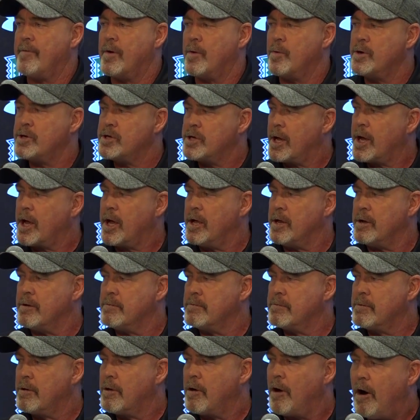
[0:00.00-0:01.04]
I wish I could
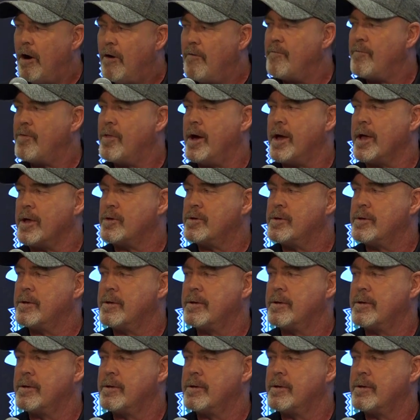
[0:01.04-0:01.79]
golf like